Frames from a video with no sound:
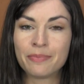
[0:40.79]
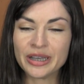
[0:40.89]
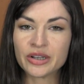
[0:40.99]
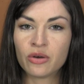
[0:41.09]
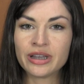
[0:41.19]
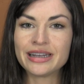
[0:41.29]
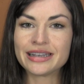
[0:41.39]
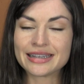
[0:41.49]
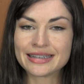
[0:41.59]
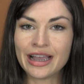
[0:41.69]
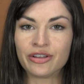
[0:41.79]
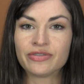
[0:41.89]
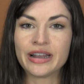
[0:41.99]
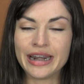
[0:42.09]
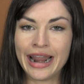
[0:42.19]
Bitcoin
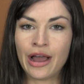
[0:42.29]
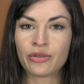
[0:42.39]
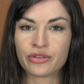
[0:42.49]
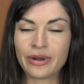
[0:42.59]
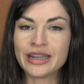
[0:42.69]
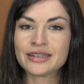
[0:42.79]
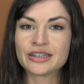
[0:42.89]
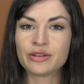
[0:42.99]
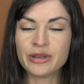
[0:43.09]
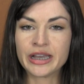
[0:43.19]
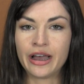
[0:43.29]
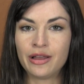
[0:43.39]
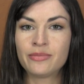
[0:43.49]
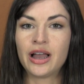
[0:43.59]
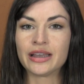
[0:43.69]
itself now threatens to
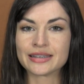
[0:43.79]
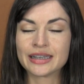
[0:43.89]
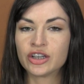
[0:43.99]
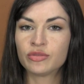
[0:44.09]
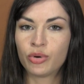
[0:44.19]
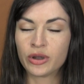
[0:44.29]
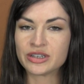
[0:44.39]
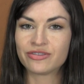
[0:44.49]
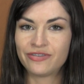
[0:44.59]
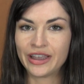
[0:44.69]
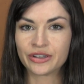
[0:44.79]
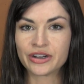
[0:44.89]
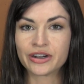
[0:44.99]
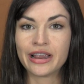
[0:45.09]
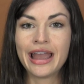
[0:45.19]
become a single point of
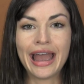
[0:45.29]
failure,